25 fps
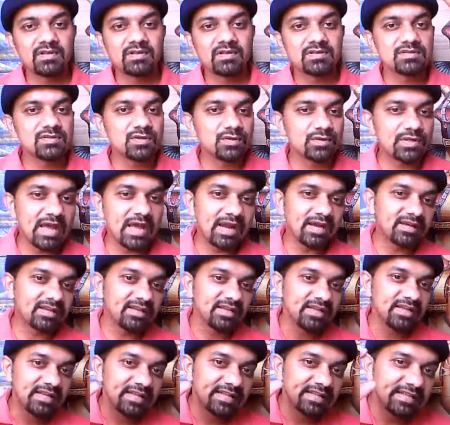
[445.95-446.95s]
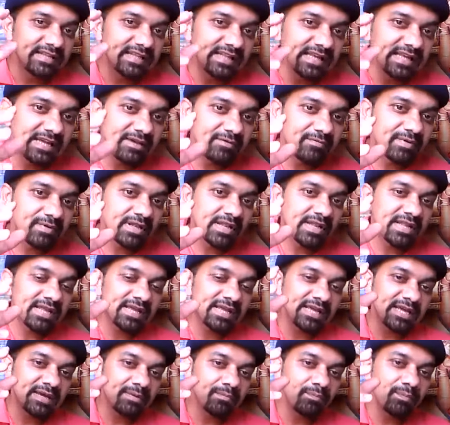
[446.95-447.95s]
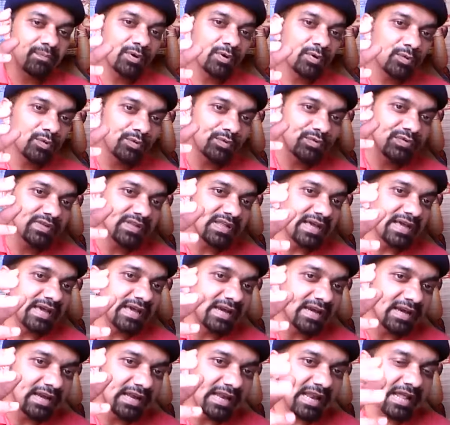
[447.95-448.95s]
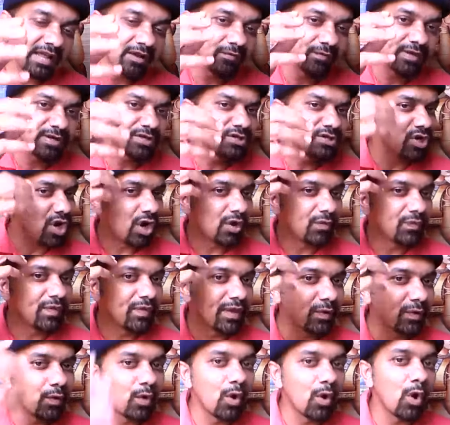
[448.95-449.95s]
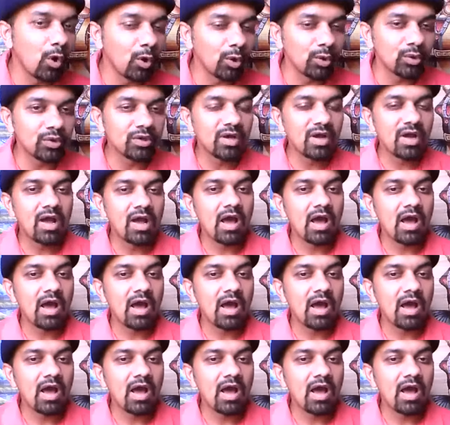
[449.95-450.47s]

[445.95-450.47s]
so that they will improve their language on their own.